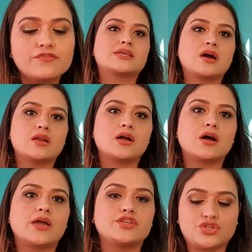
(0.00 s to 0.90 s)

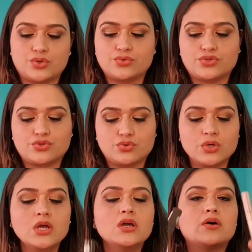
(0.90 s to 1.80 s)
Mascara I chose
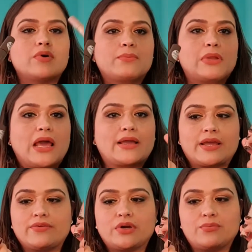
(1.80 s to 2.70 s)
2, one
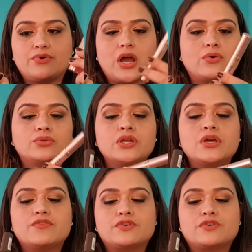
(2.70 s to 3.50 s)
black and one brown.